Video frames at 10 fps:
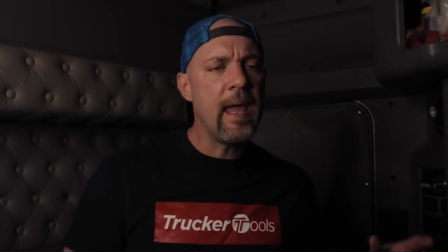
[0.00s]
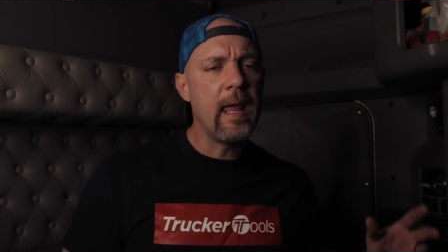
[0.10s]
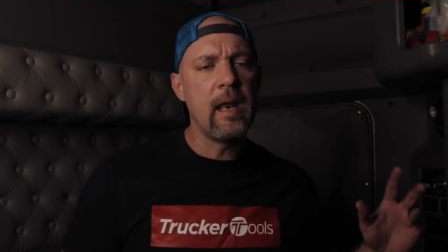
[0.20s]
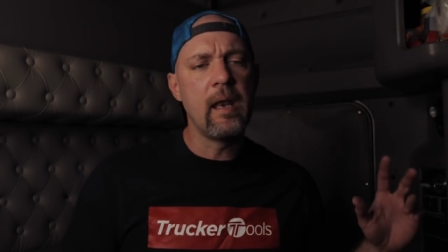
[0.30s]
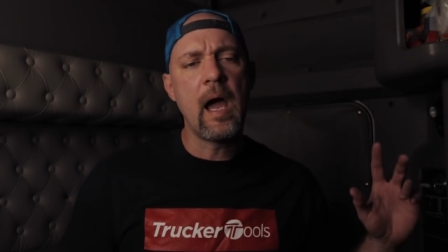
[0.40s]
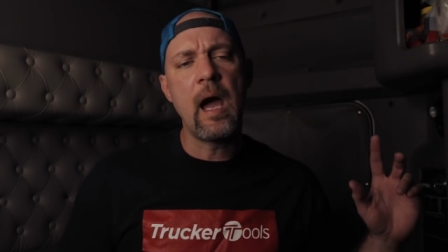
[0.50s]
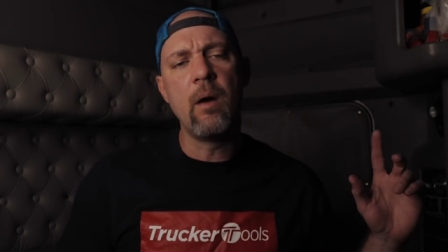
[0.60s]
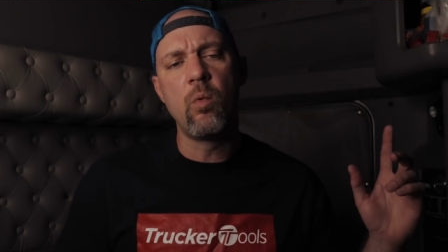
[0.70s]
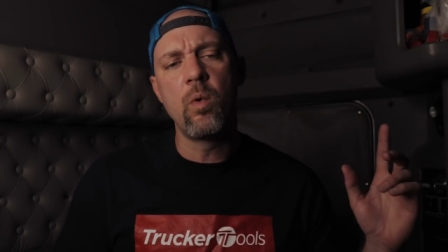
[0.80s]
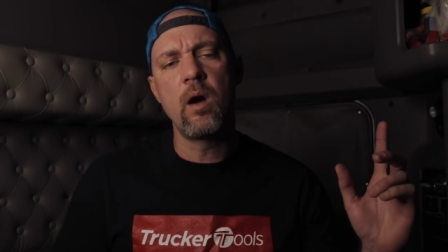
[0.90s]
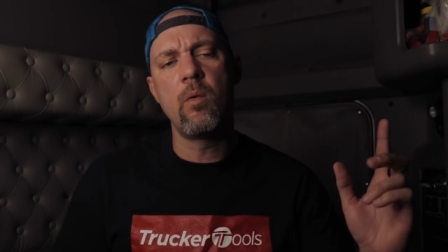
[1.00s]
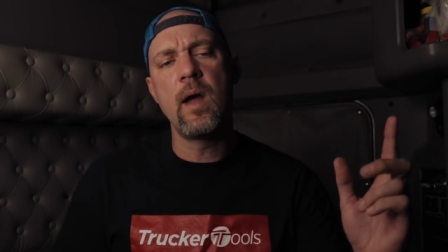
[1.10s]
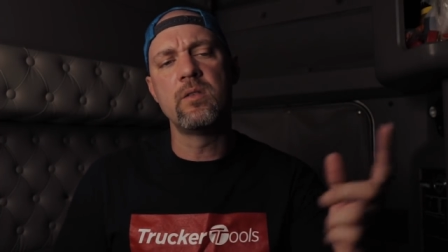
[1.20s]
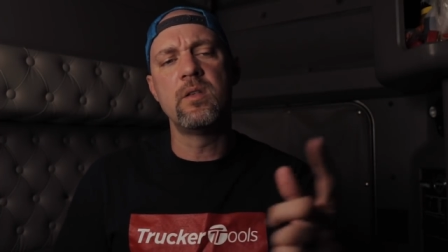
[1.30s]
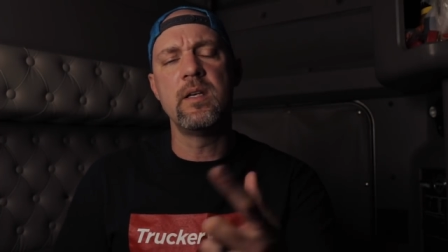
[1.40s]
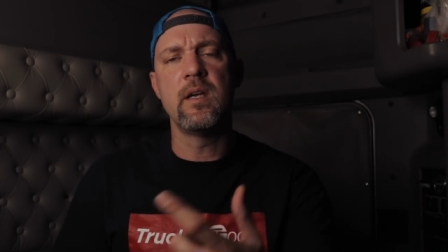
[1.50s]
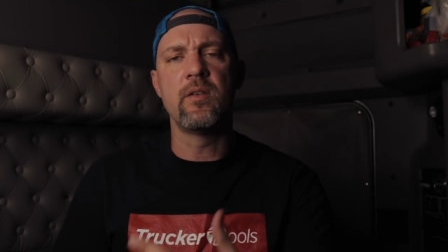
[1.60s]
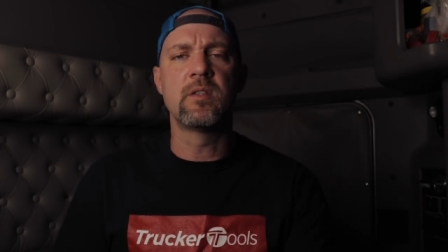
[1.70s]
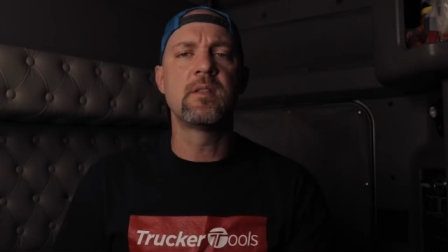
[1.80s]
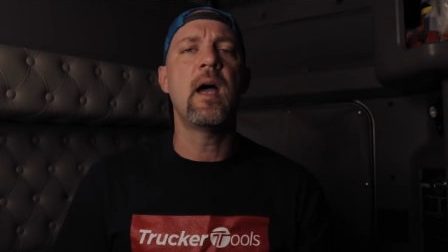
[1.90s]
and I run around to
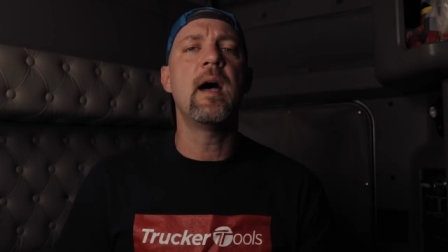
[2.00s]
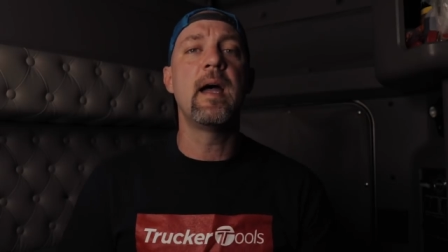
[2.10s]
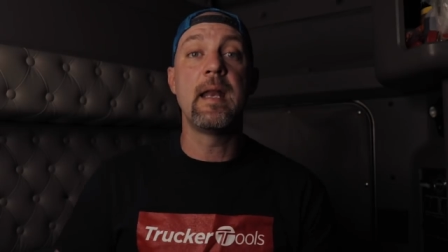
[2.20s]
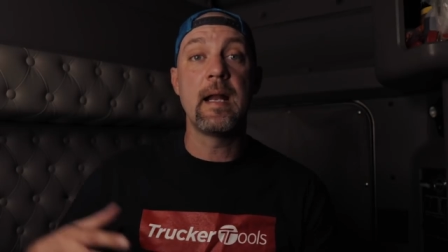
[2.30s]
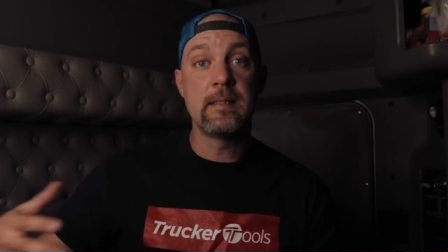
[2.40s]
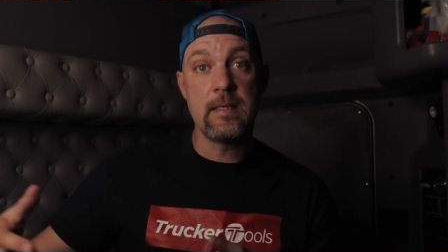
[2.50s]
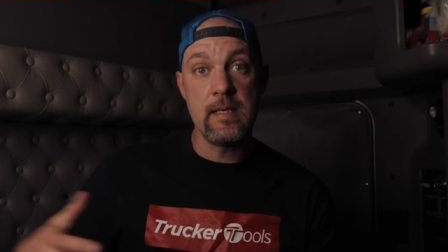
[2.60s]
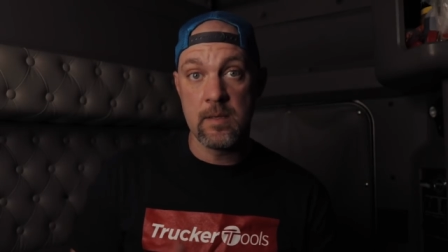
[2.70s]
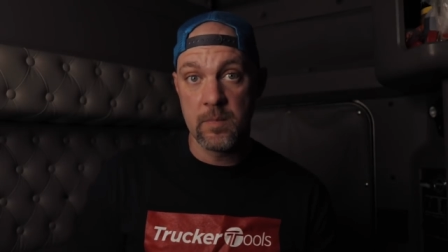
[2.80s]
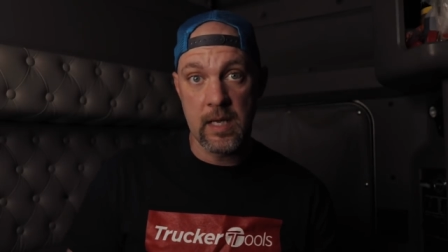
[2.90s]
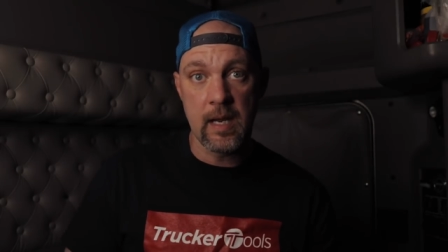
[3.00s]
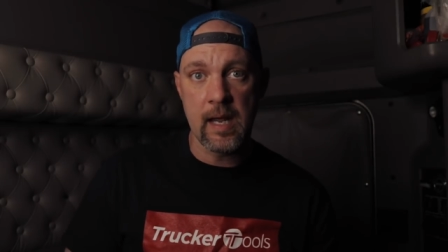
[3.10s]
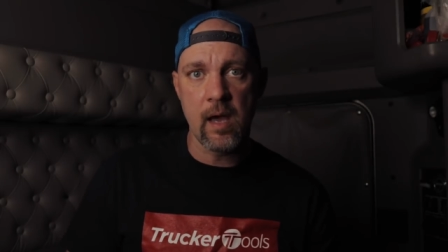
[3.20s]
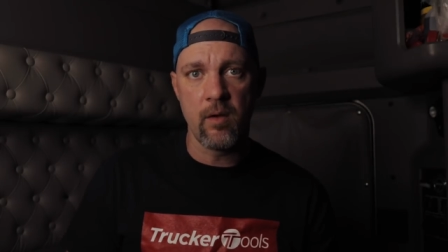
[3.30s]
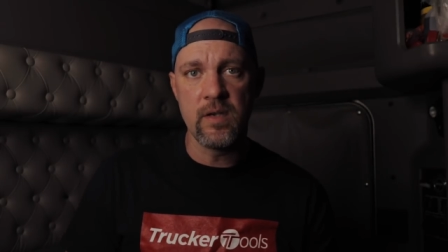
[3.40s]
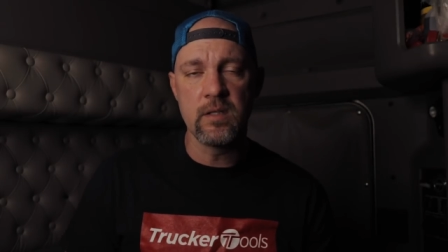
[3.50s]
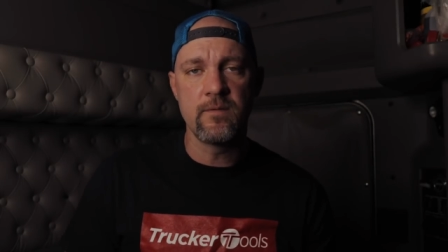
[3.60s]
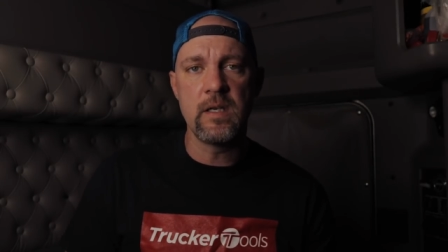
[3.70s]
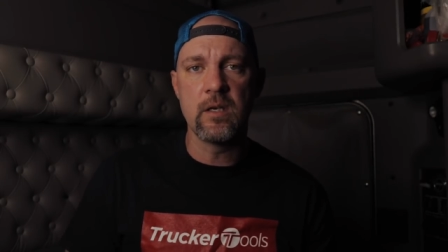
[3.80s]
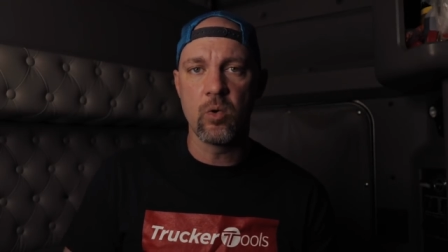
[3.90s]
the other side and I see him getting out of
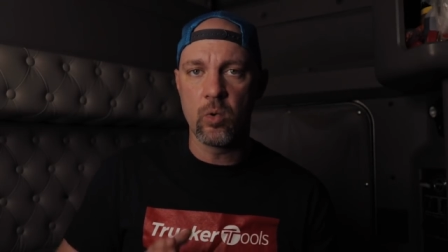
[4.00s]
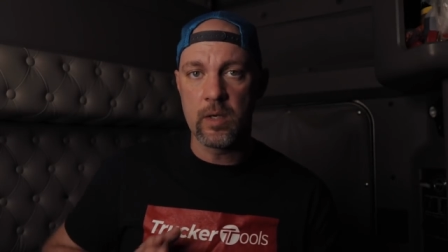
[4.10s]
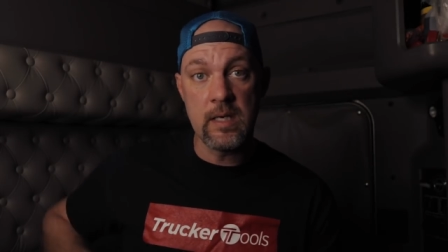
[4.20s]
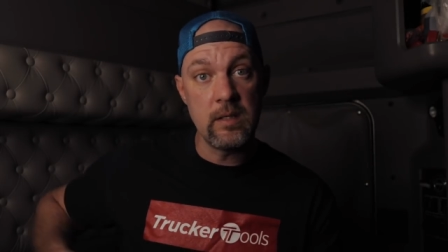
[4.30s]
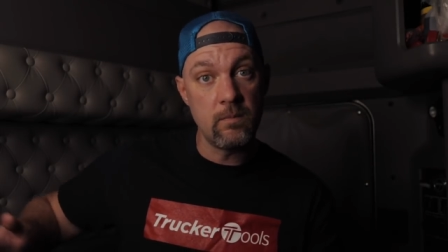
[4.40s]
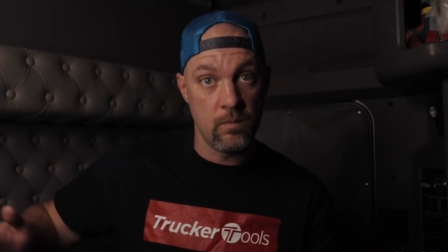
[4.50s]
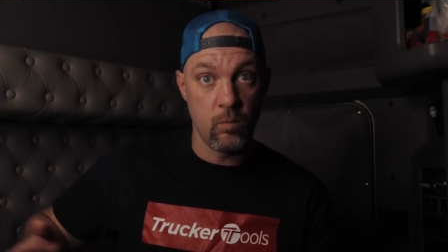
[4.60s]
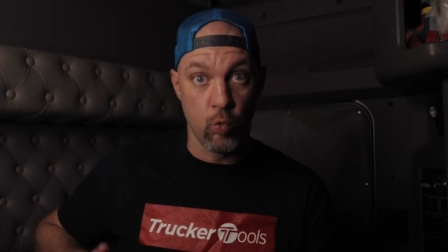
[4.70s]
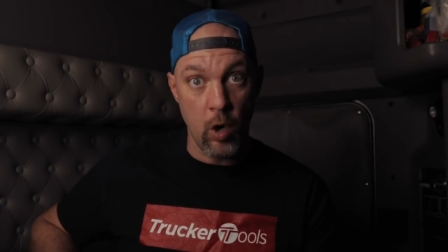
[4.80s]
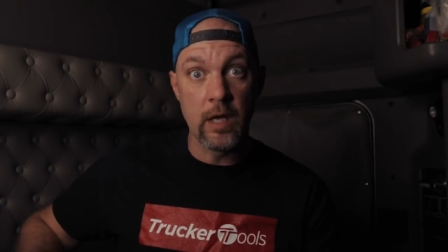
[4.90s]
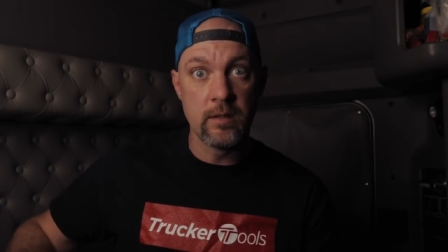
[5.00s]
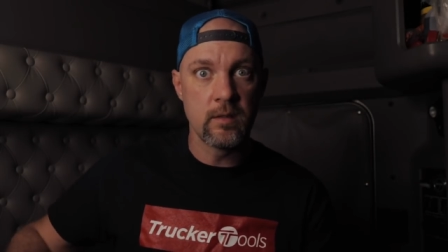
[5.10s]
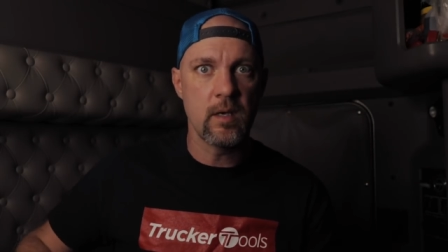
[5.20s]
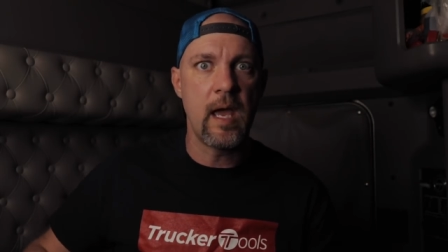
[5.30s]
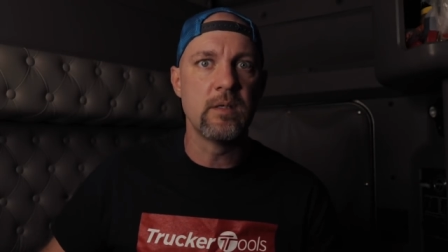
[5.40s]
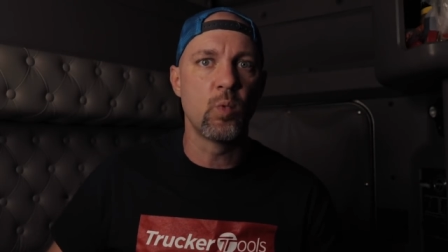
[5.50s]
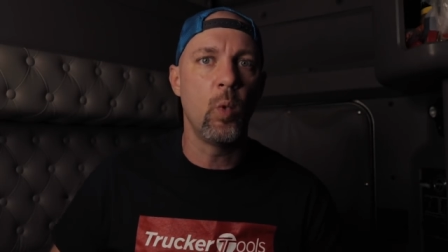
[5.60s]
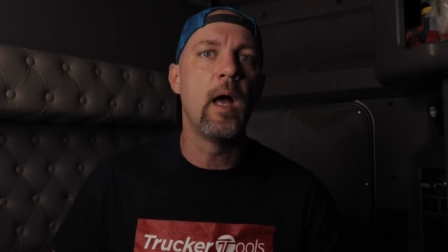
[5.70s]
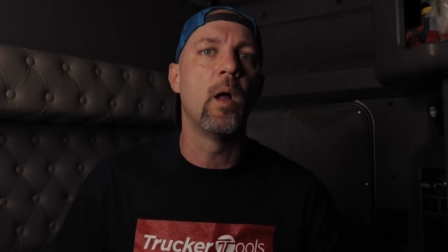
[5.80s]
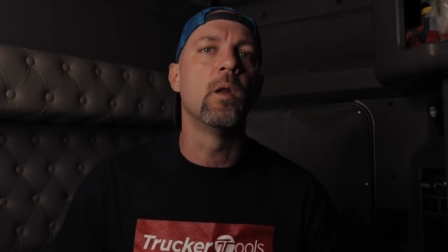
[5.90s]
his vehicle and he runs as
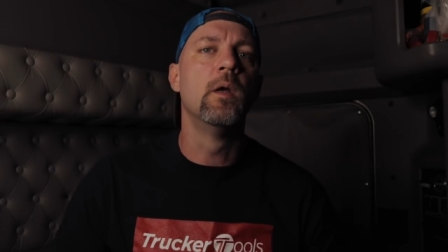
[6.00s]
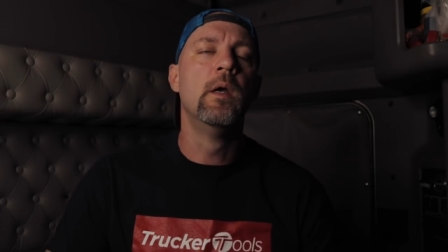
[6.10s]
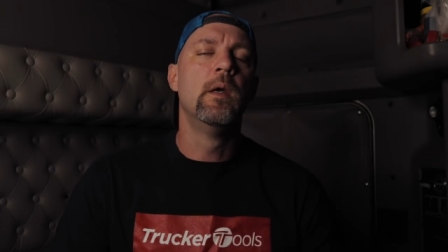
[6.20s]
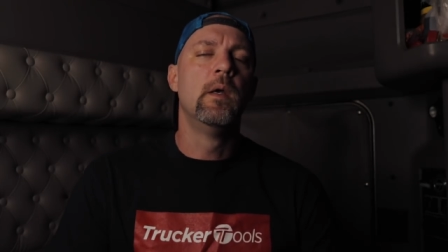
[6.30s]
well.